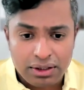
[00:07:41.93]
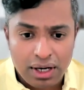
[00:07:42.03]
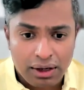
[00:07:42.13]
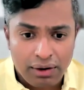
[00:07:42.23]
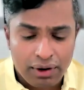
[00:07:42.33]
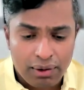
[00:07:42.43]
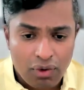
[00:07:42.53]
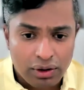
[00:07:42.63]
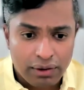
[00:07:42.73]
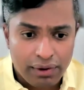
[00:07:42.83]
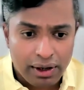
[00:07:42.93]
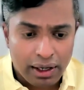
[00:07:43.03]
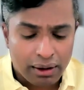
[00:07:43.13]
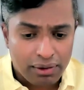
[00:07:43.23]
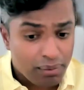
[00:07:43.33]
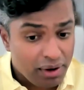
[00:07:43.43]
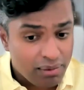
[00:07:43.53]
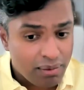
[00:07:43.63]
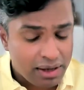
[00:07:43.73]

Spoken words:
starting from all the way, like the minimum,